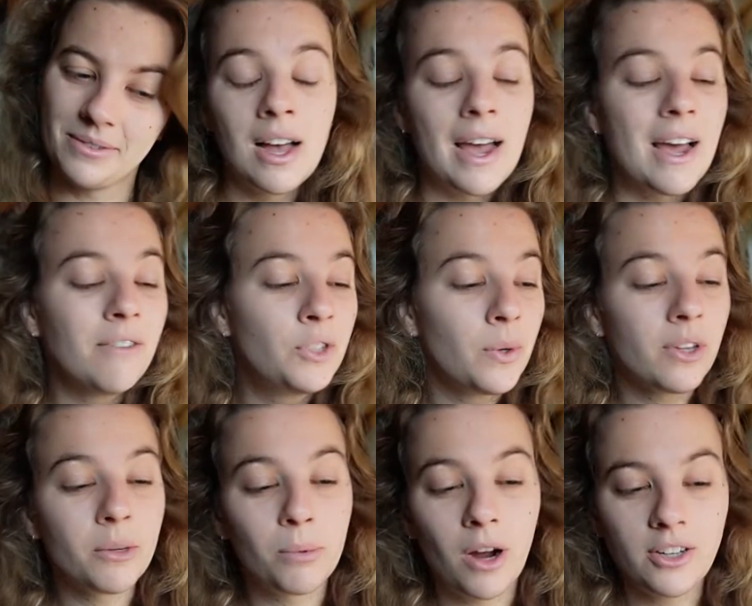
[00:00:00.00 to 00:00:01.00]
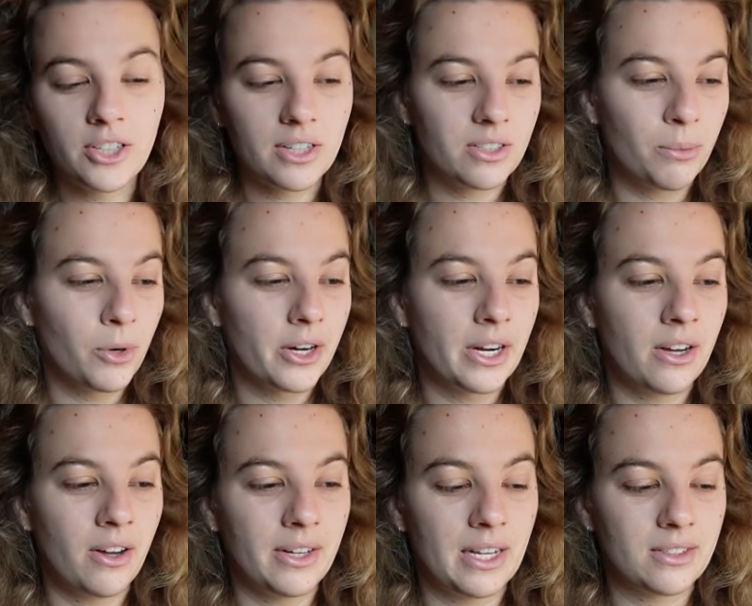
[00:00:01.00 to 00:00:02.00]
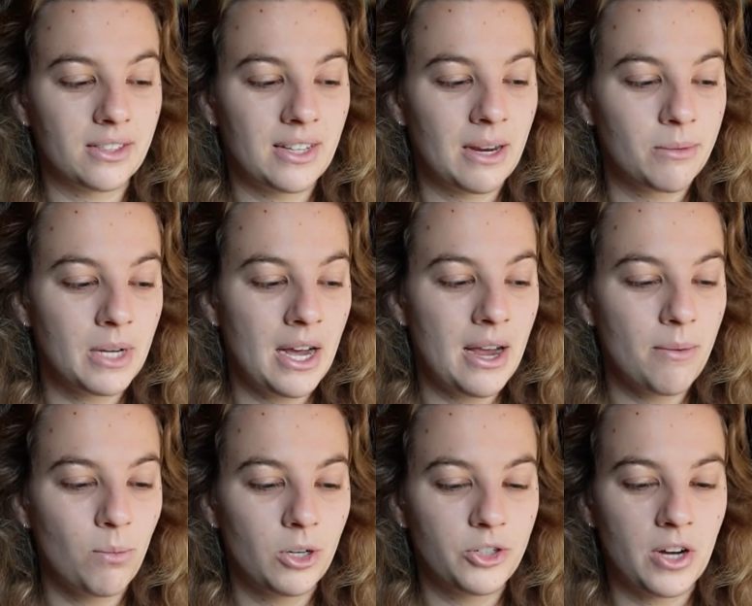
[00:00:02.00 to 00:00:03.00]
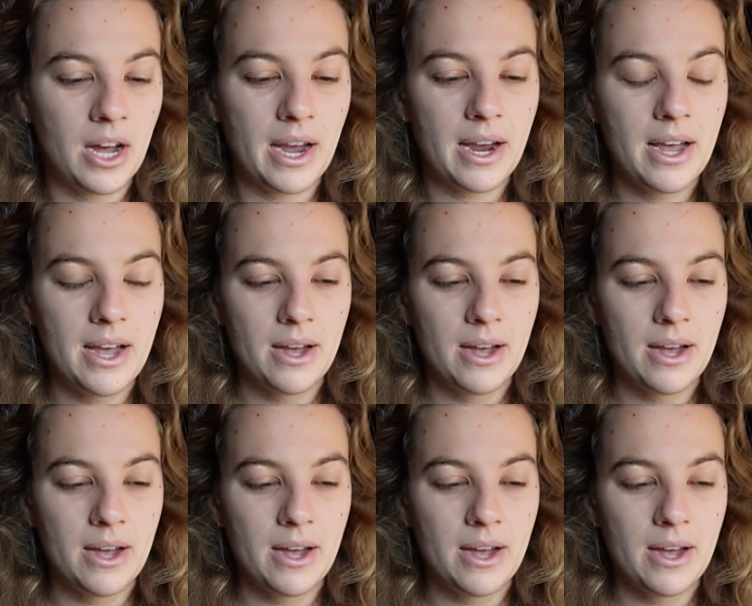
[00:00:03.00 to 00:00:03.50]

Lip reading: I have two other projects I'm working on at the same time, which I